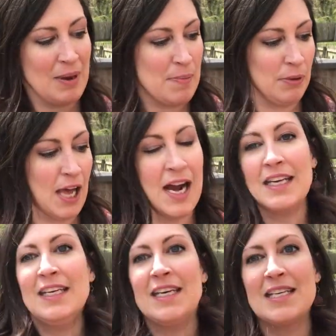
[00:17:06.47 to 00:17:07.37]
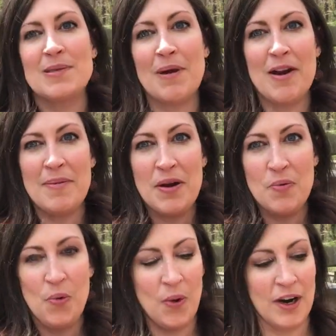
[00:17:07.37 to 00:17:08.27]
My blocking experiment
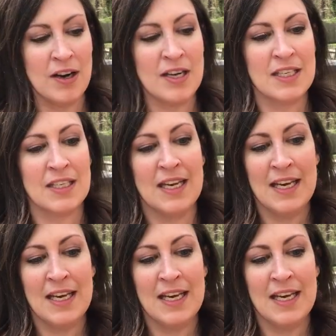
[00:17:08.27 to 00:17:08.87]
worked.